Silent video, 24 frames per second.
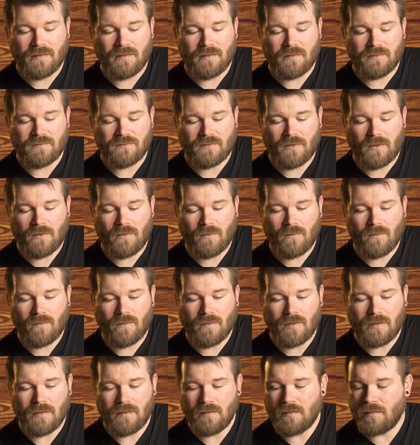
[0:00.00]

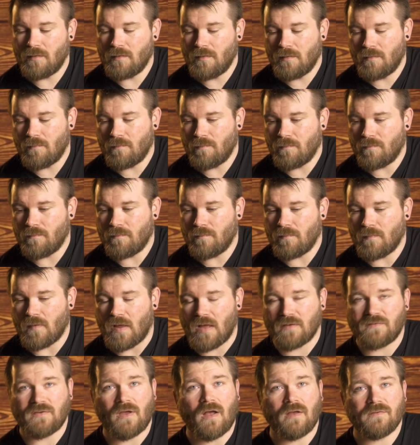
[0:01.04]
So
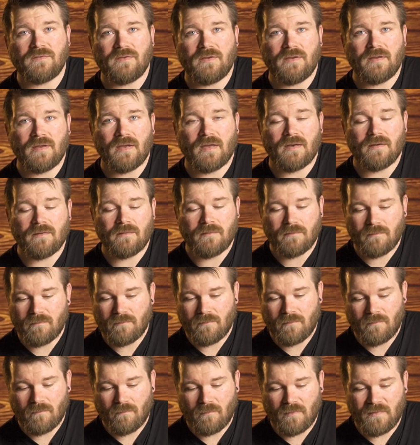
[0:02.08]
I'll talk to you again
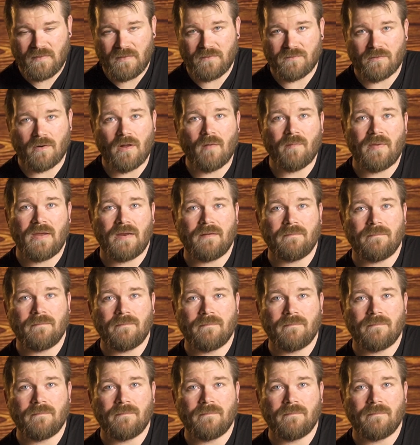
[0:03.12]
when these are all made.